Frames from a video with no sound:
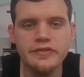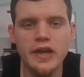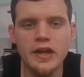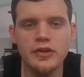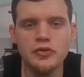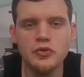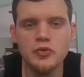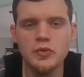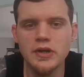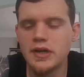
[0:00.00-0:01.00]
Got a
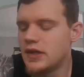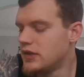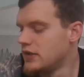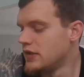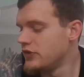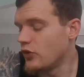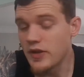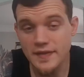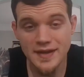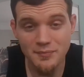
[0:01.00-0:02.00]
new Don't Eat
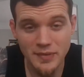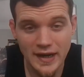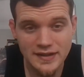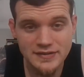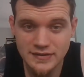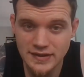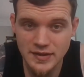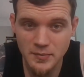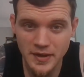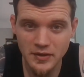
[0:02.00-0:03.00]
the Gum box in the
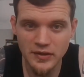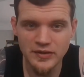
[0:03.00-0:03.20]
mail,